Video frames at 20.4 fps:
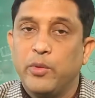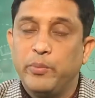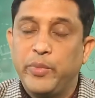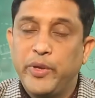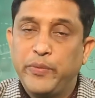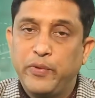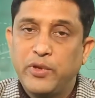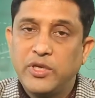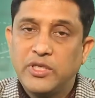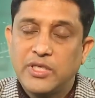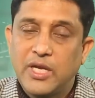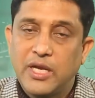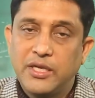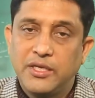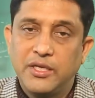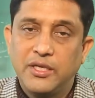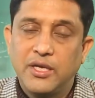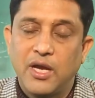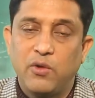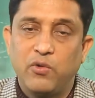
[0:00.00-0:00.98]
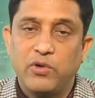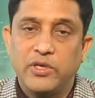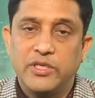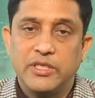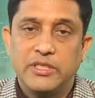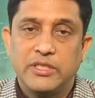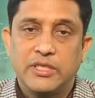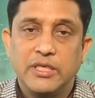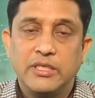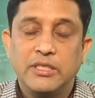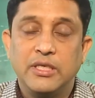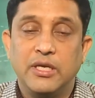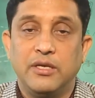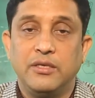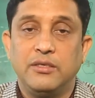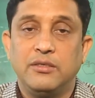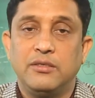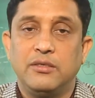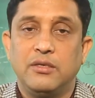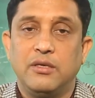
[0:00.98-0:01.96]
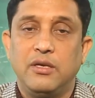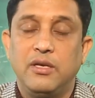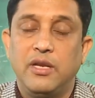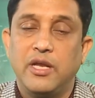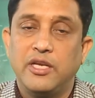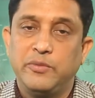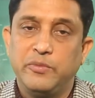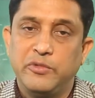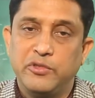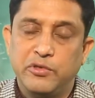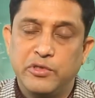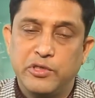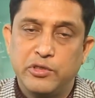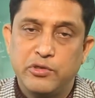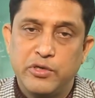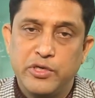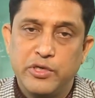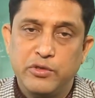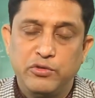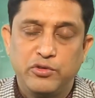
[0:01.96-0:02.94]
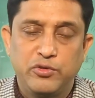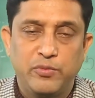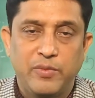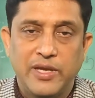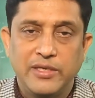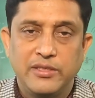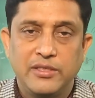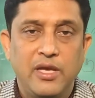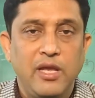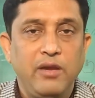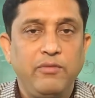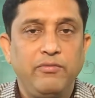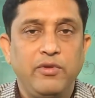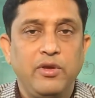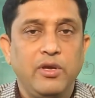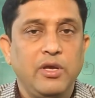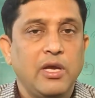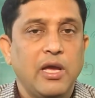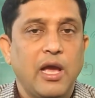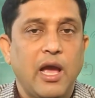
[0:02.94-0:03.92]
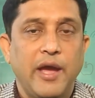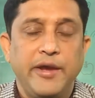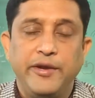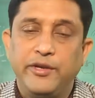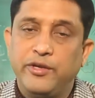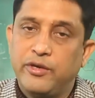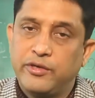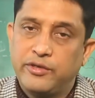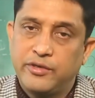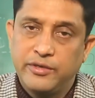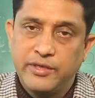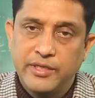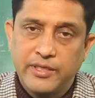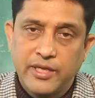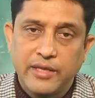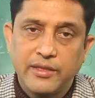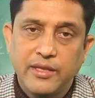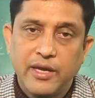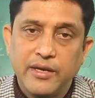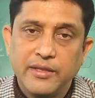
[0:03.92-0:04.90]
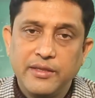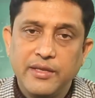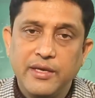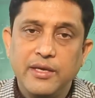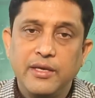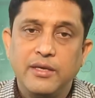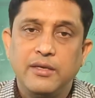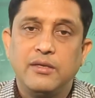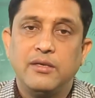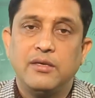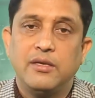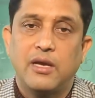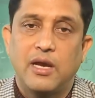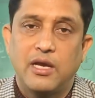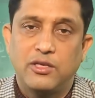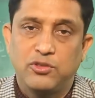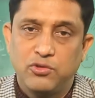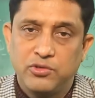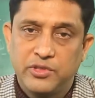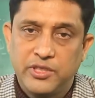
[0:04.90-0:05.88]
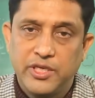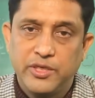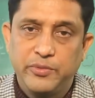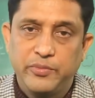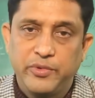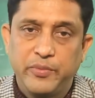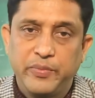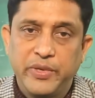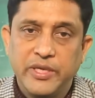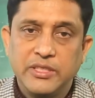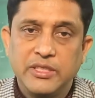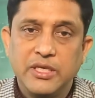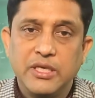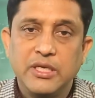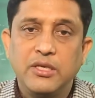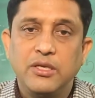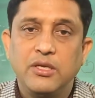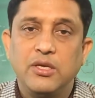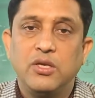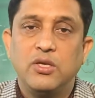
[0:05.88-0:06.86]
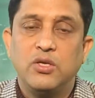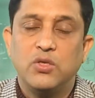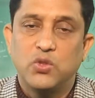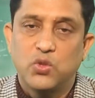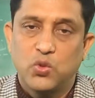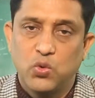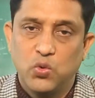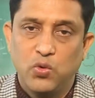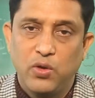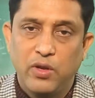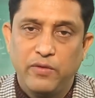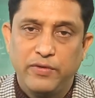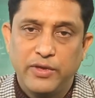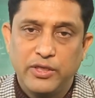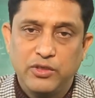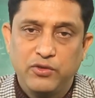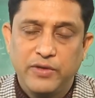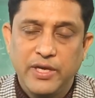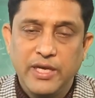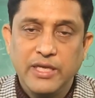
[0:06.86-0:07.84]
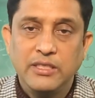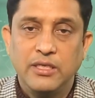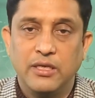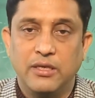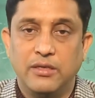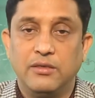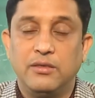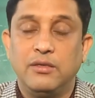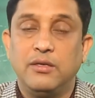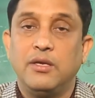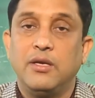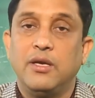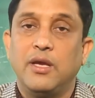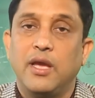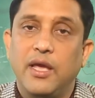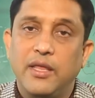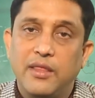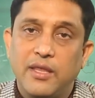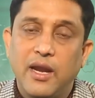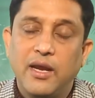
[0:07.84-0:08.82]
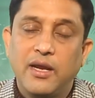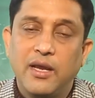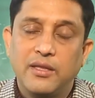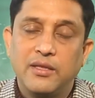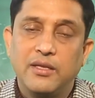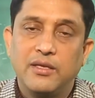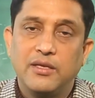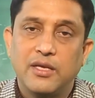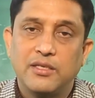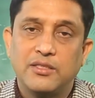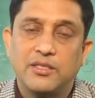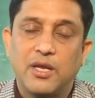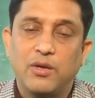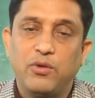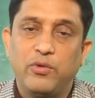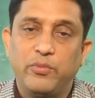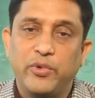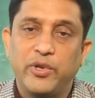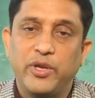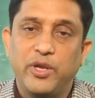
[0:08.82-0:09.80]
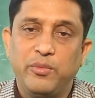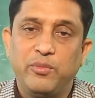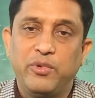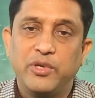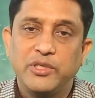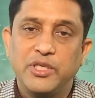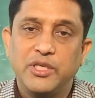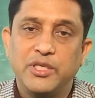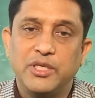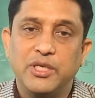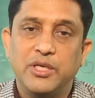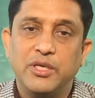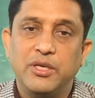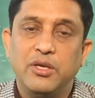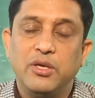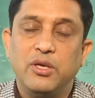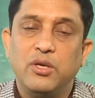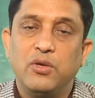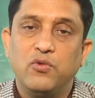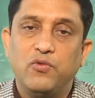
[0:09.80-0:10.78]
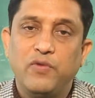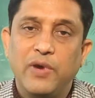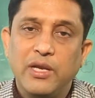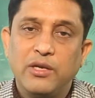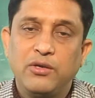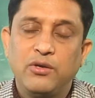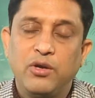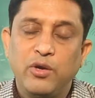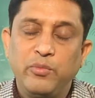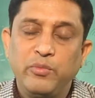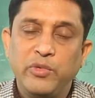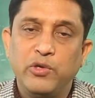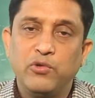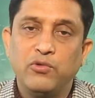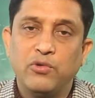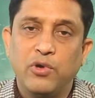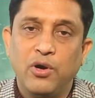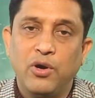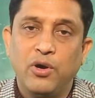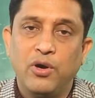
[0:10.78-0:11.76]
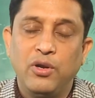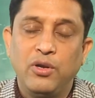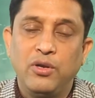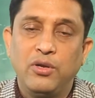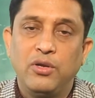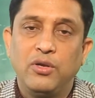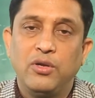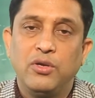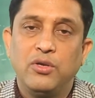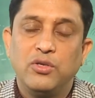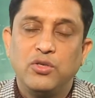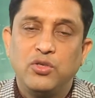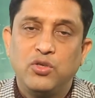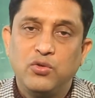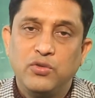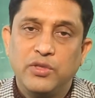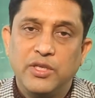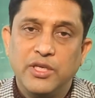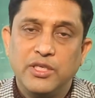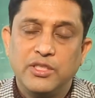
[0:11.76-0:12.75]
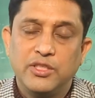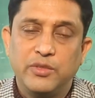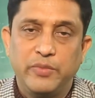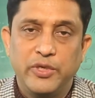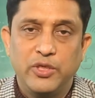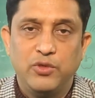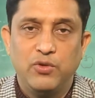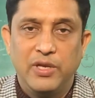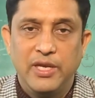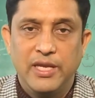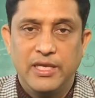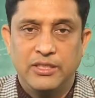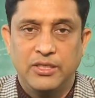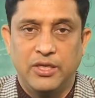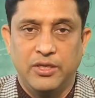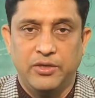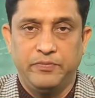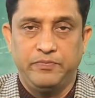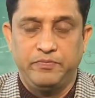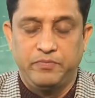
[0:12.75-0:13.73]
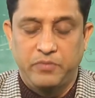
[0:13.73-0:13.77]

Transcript: Before starting our discussion, let me to introduce myself. I Dr. Niradhar Dey, Associate Professor, School of Education, Indira Gandhi National Open University. Welcome you all to this video lesson.